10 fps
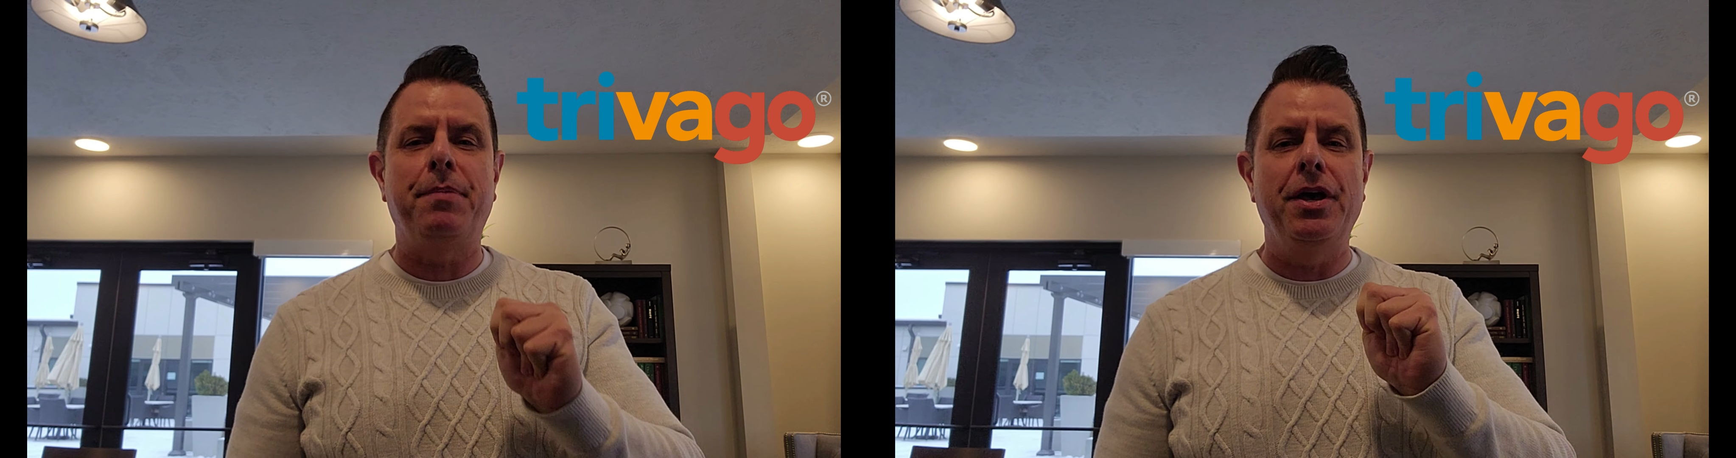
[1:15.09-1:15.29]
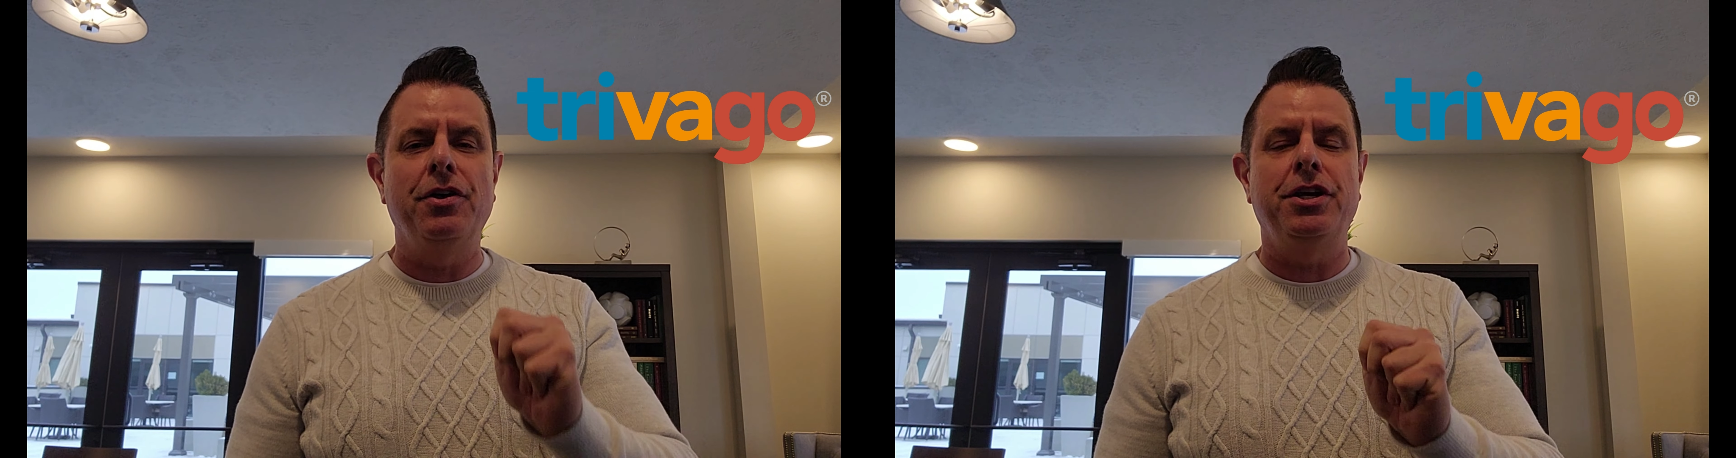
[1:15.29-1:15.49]

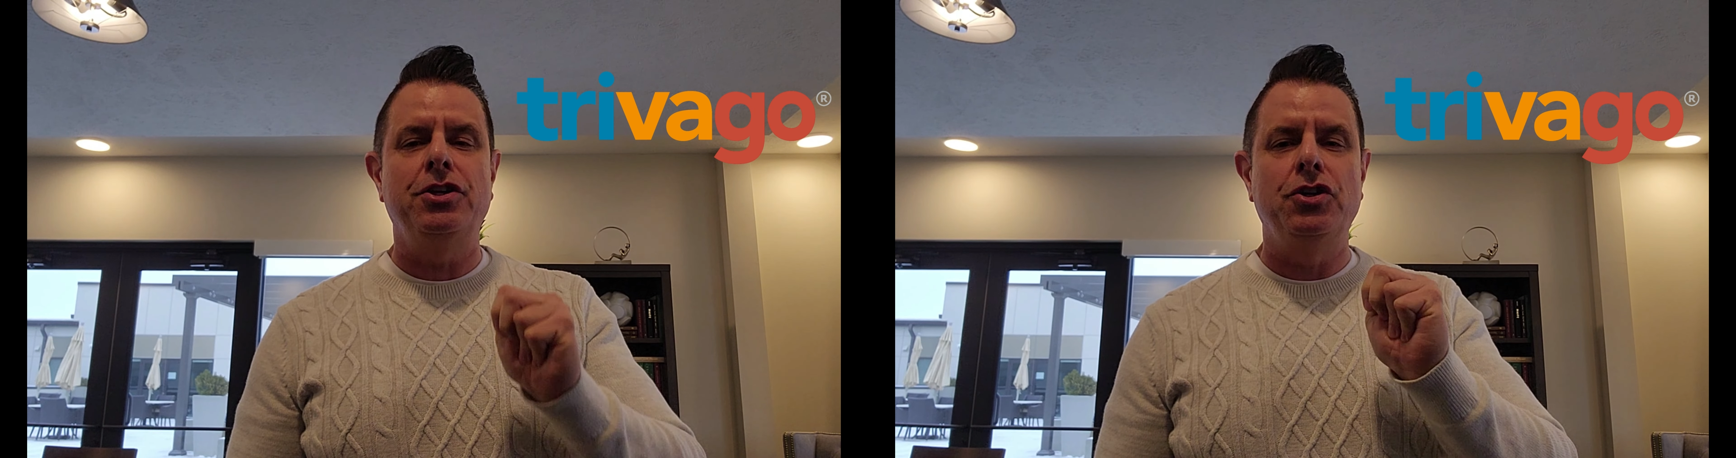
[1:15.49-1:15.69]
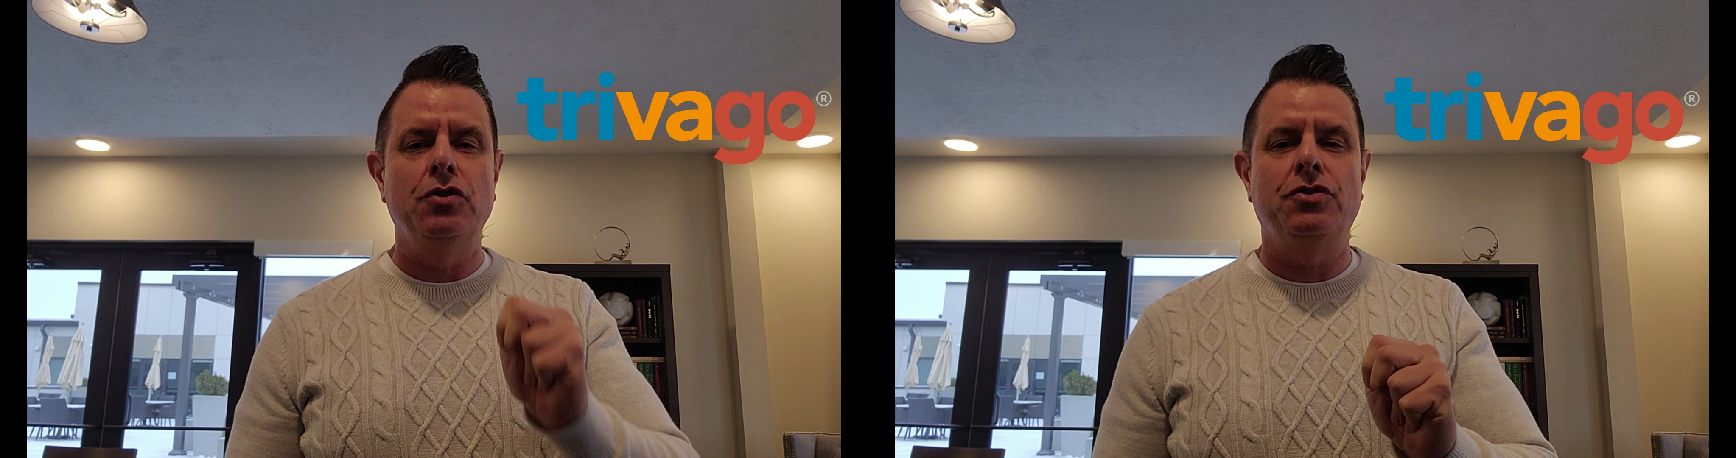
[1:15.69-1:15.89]

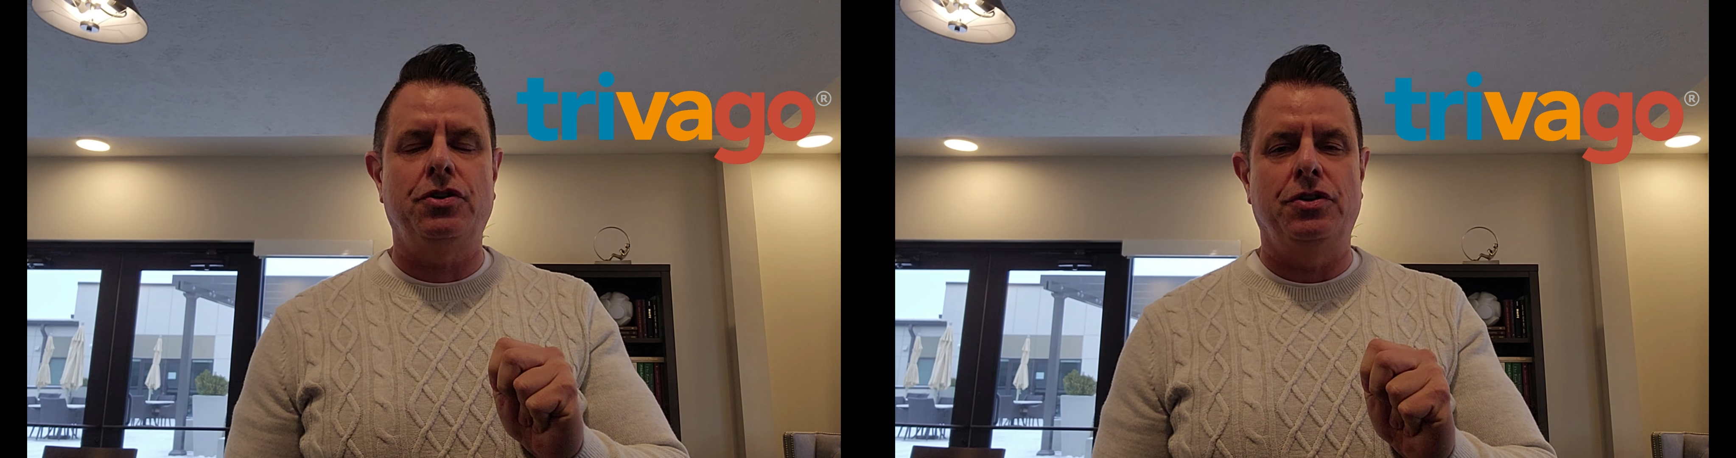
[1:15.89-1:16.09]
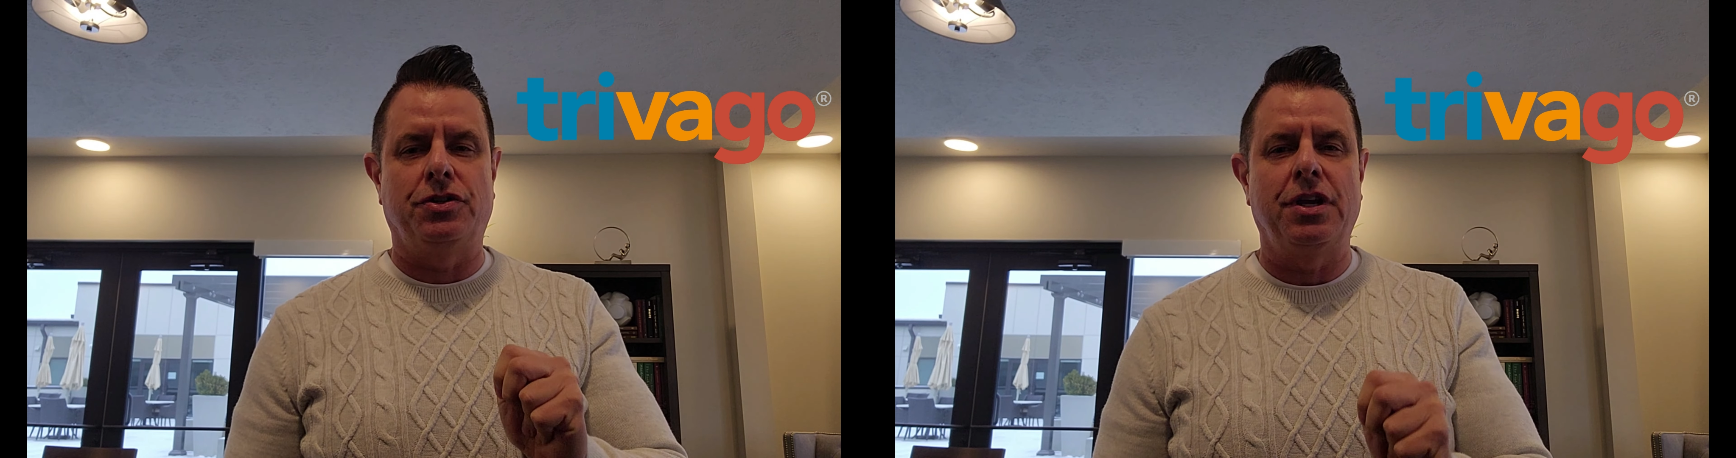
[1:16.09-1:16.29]
million
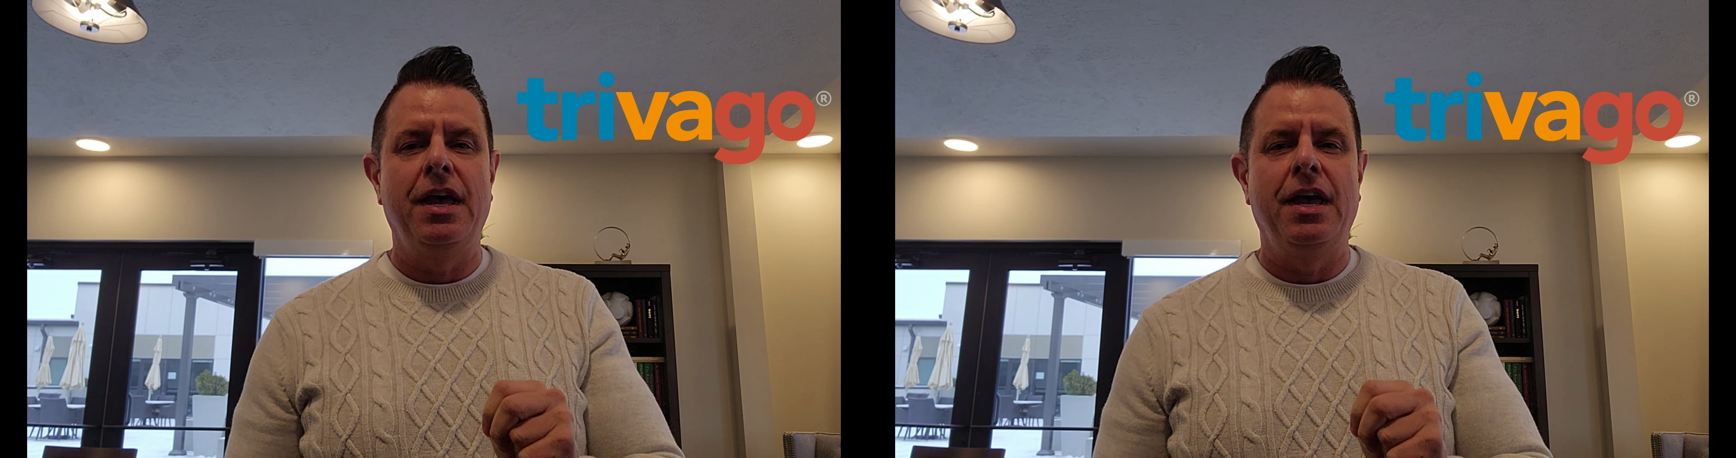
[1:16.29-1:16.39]
users.